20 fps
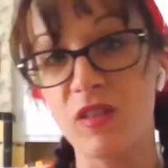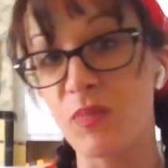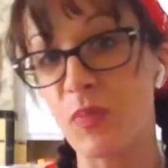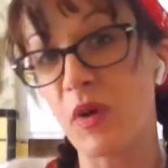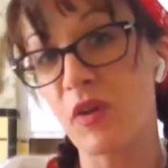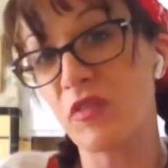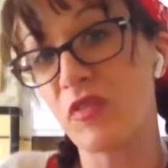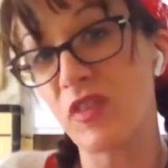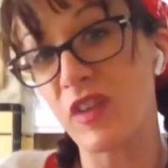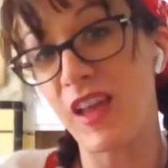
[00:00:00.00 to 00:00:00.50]
This
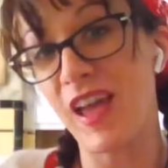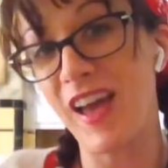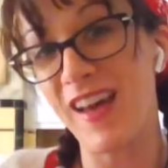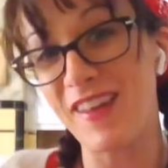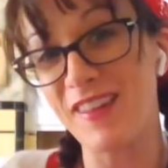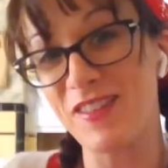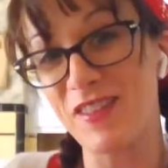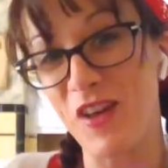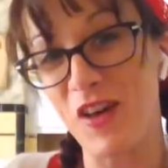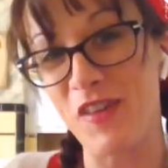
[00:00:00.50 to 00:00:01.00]
person
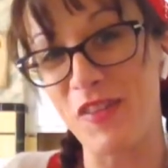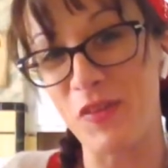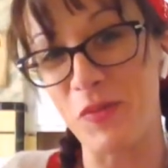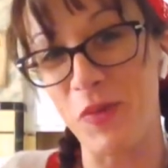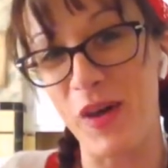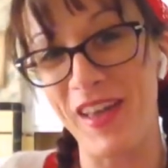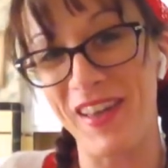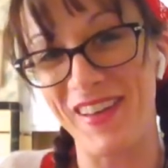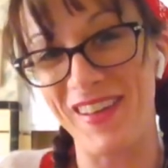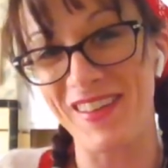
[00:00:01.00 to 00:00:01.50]
has all the
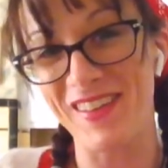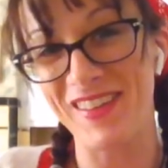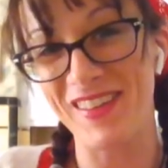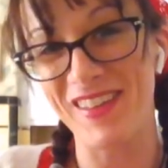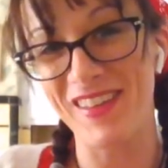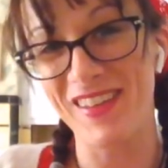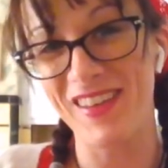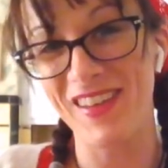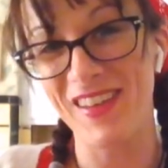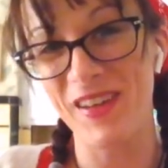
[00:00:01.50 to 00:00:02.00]

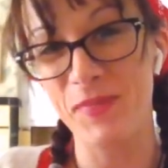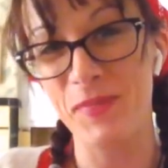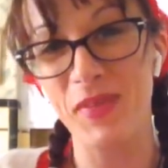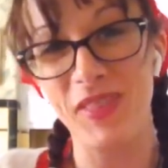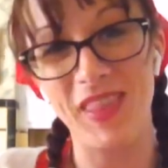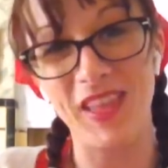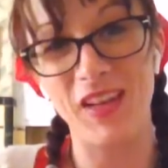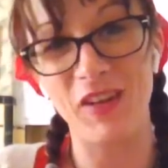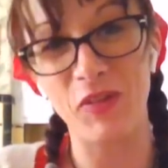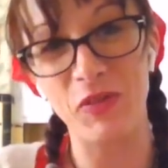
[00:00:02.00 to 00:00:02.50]
well,
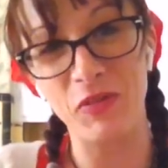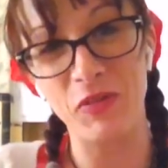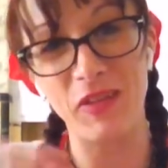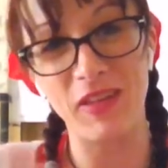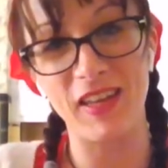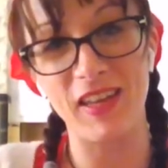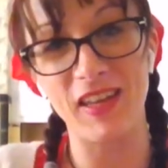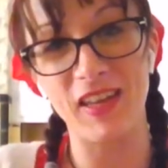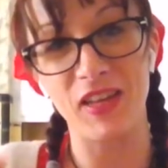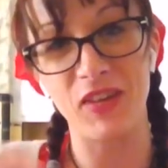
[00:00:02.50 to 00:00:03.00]
but they
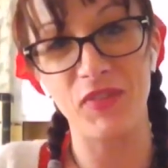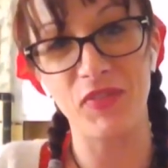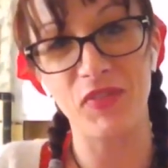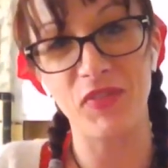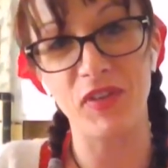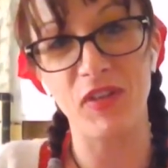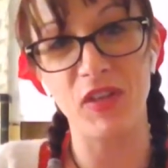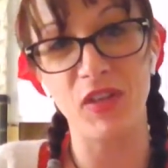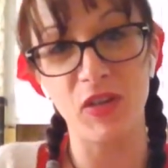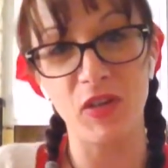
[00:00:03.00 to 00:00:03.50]
don't
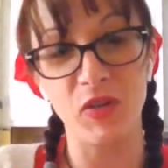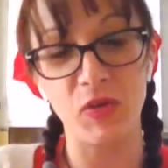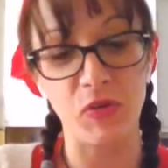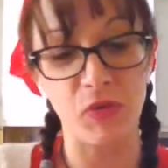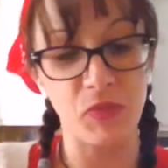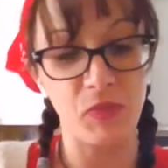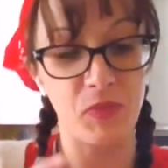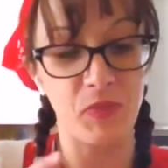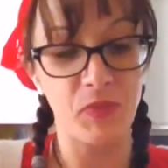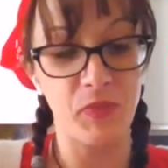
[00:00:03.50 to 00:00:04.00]
give to
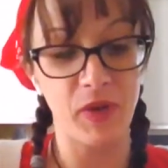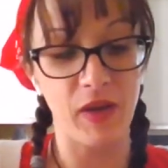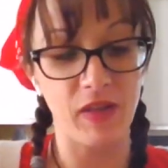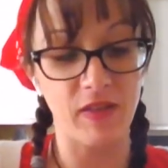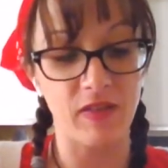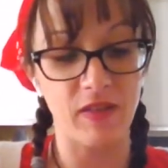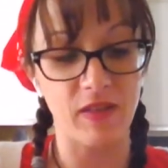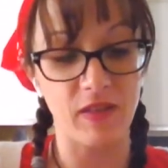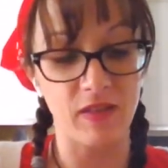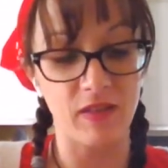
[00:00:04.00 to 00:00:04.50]
you,
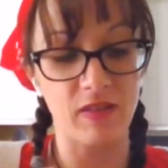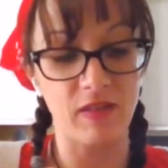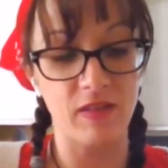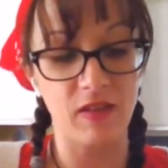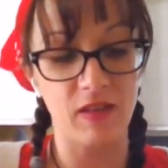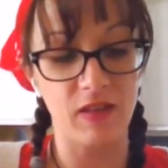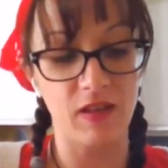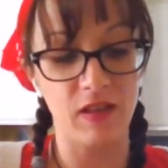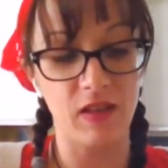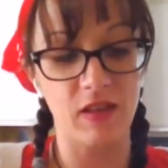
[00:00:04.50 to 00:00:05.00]

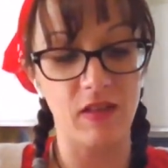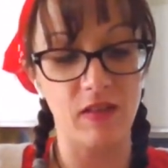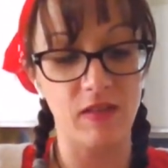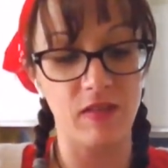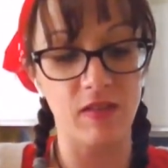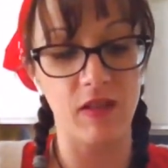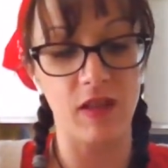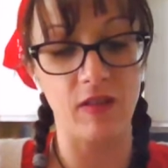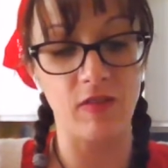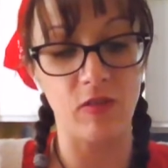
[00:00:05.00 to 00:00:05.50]
Pisces.
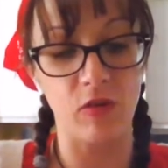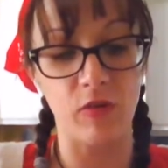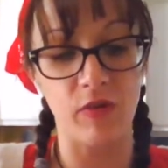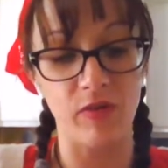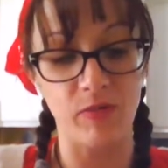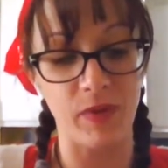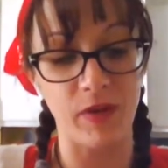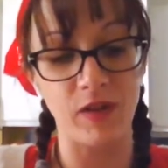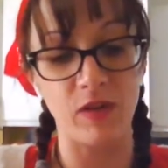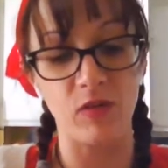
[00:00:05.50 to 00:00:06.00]
It's
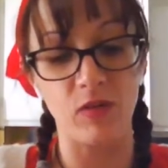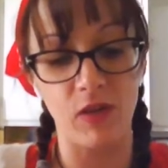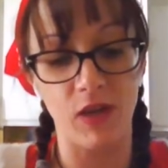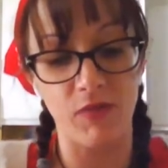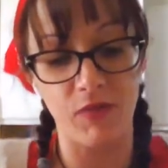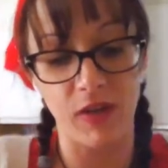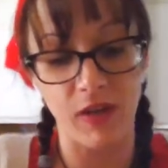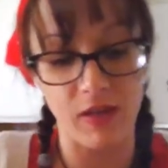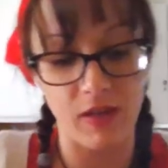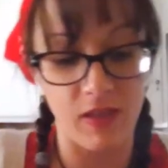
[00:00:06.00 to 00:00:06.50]
always been you
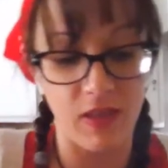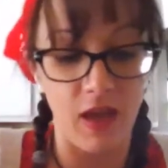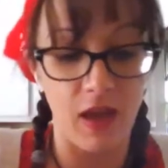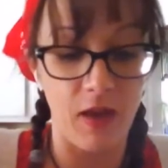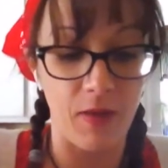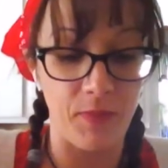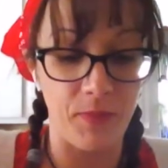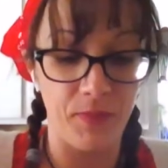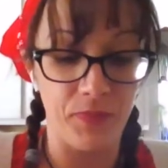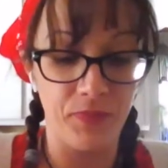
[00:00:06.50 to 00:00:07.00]
giving to
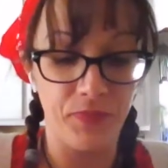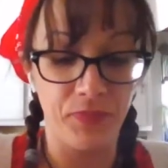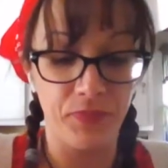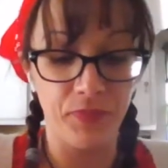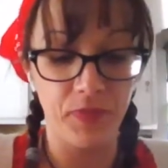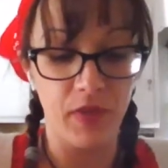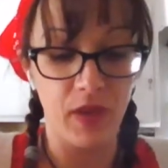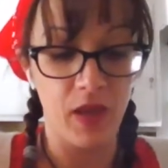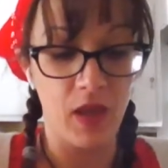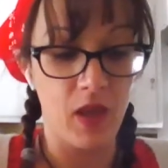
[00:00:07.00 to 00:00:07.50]
them,
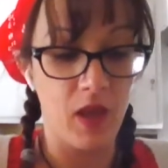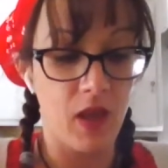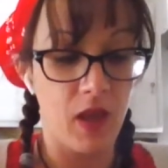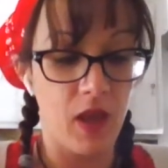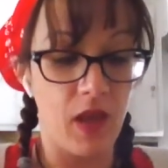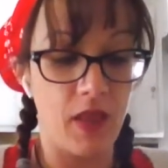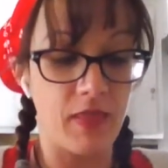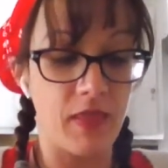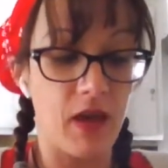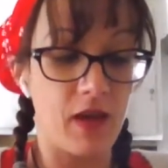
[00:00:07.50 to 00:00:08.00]

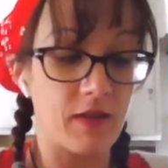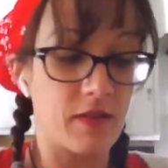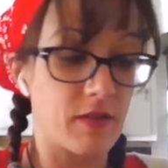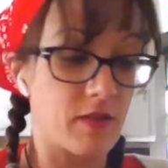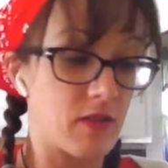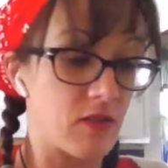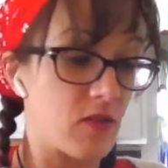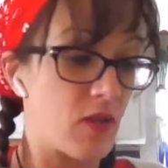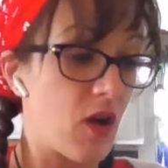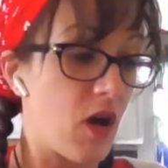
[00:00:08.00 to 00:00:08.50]
and that
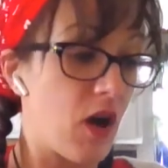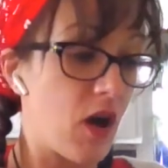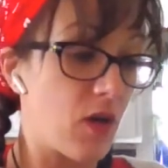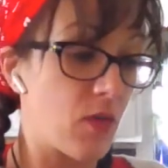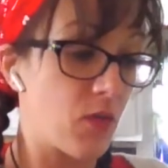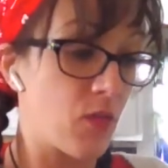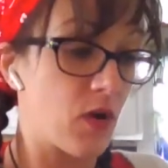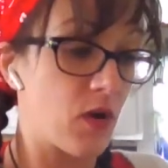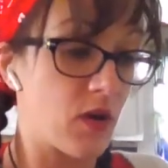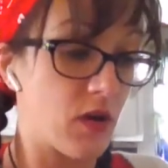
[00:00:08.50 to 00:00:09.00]
does
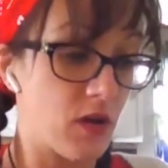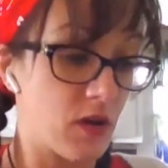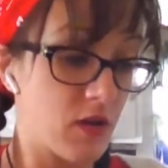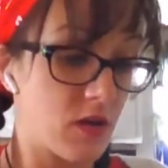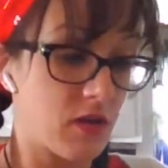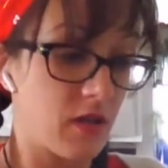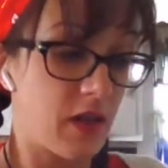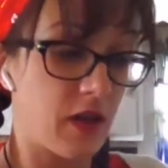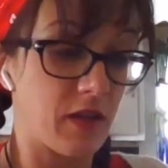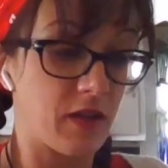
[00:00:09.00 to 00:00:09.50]
not
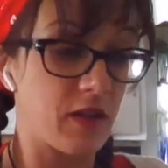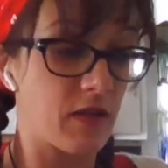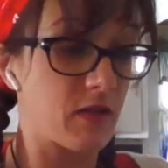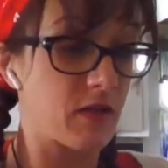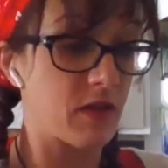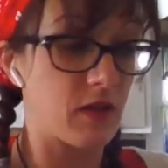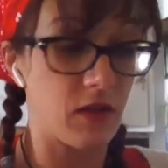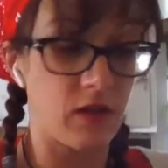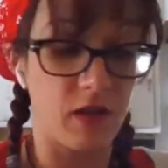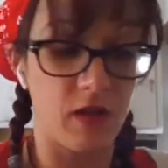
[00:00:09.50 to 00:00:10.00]
work.
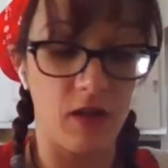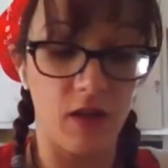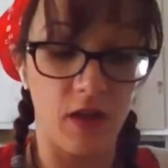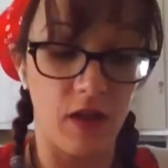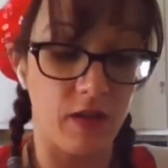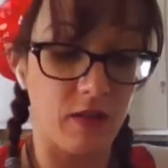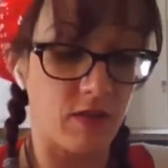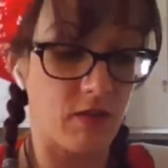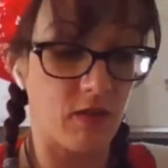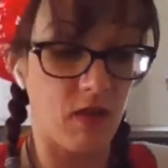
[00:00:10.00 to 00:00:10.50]

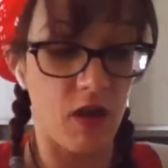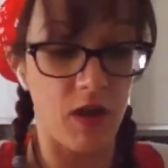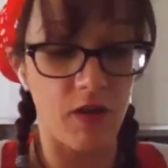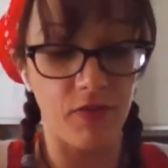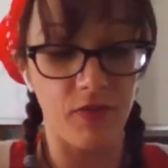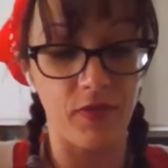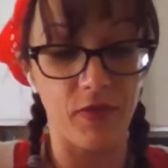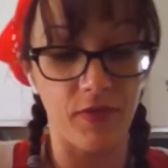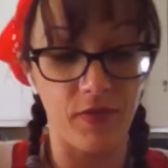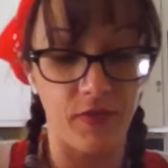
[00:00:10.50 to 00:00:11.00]
It's
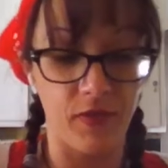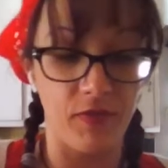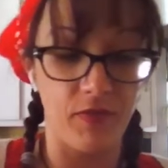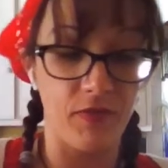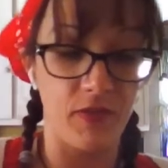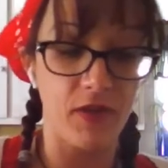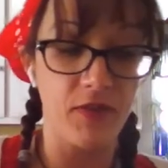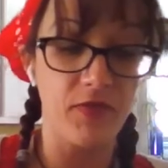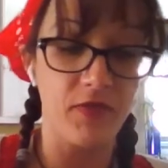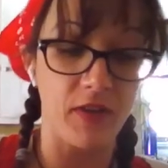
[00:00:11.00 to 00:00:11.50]
not
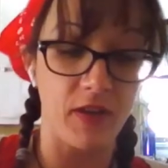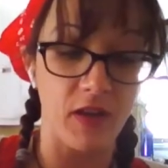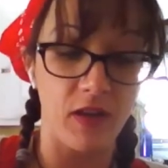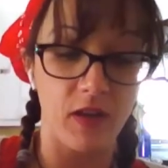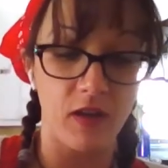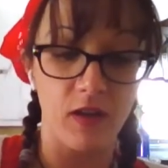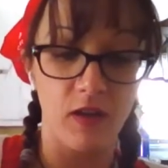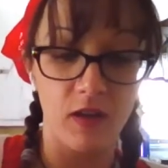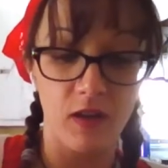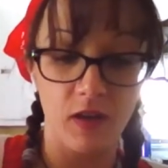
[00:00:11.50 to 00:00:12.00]

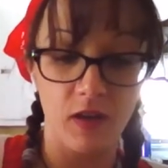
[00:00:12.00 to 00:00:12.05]
50-50.